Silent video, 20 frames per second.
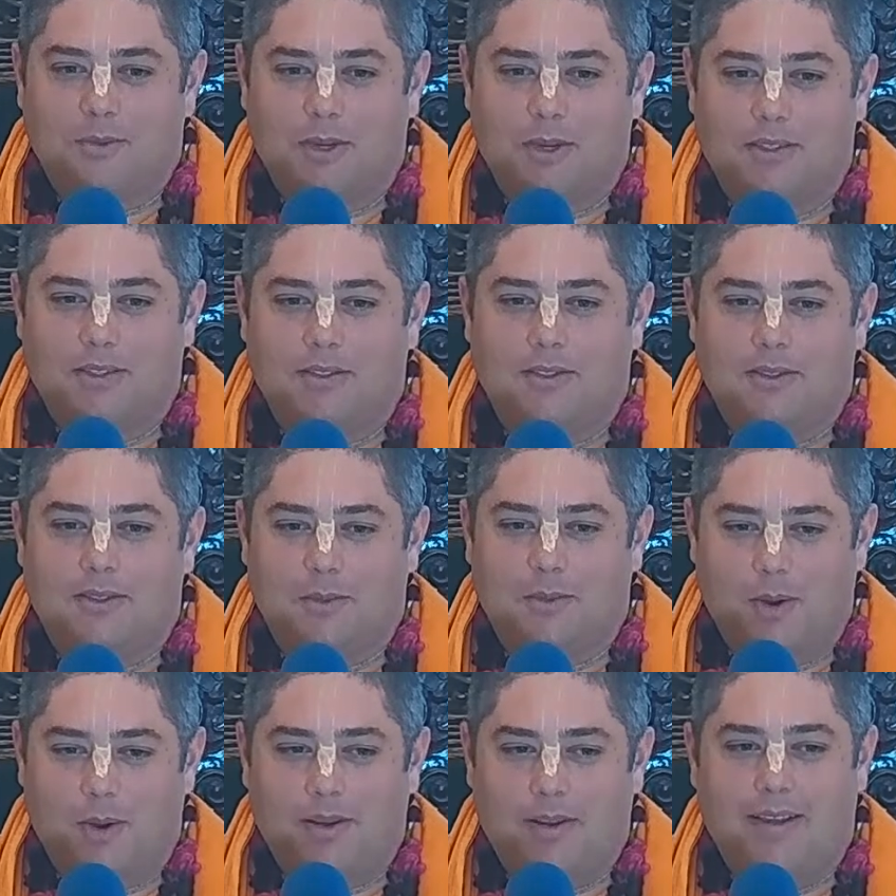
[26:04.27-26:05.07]

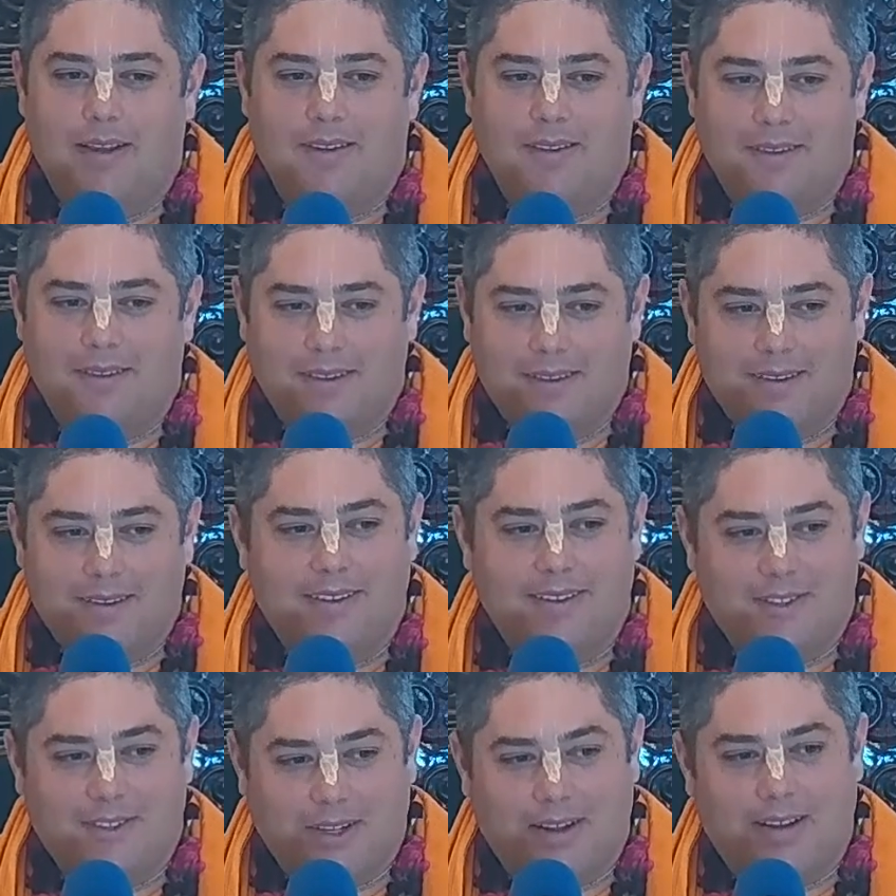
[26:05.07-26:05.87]
which won't get you
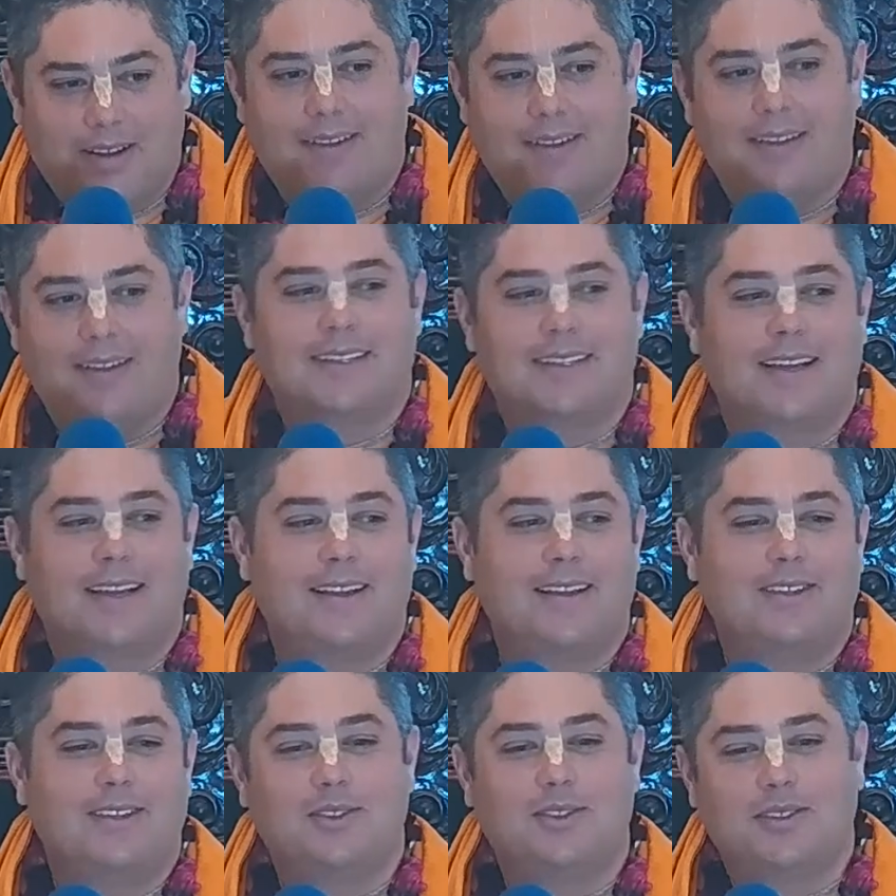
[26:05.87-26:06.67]
into jail, is
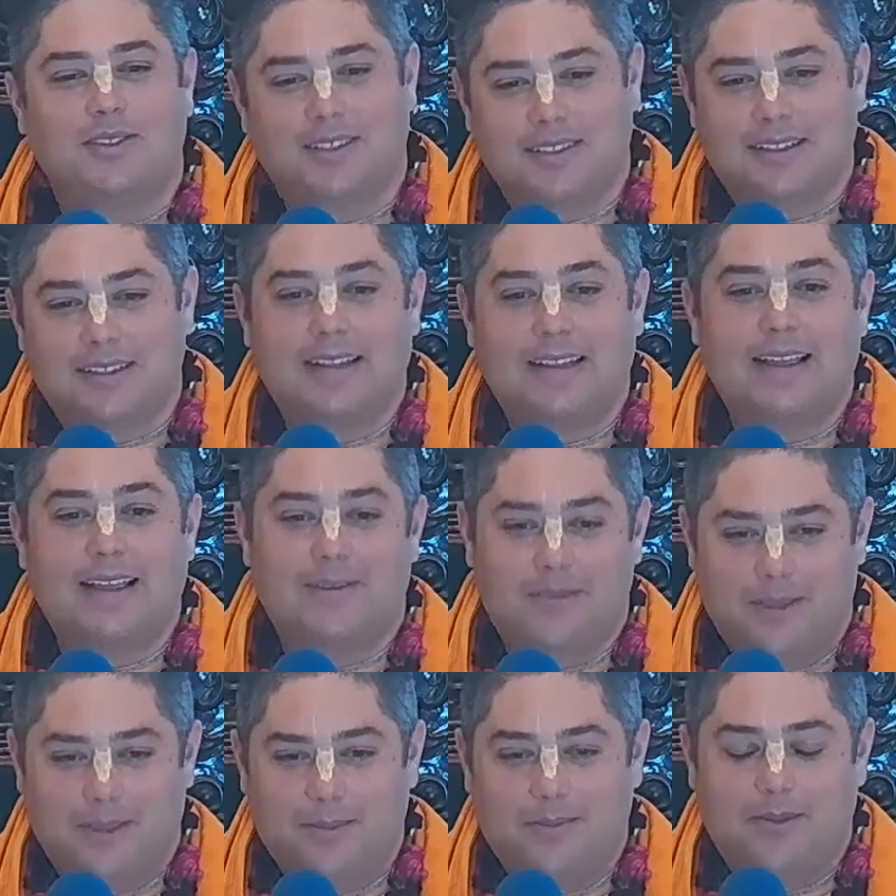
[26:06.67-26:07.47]
that you should just
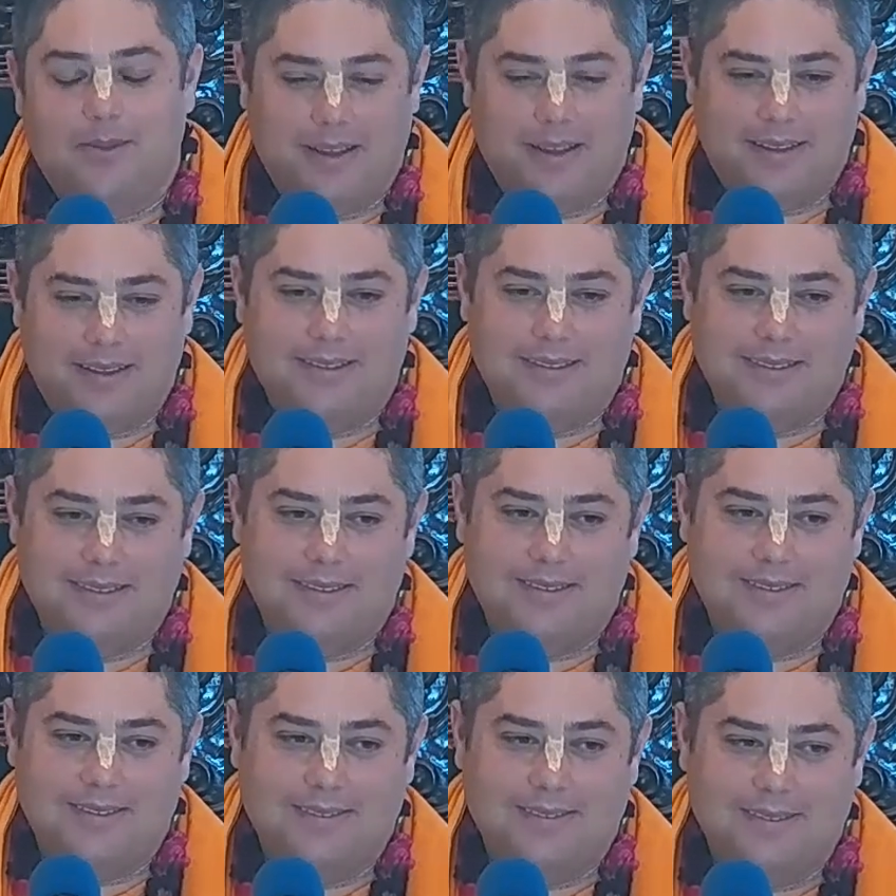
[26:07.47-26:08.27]
leave the place.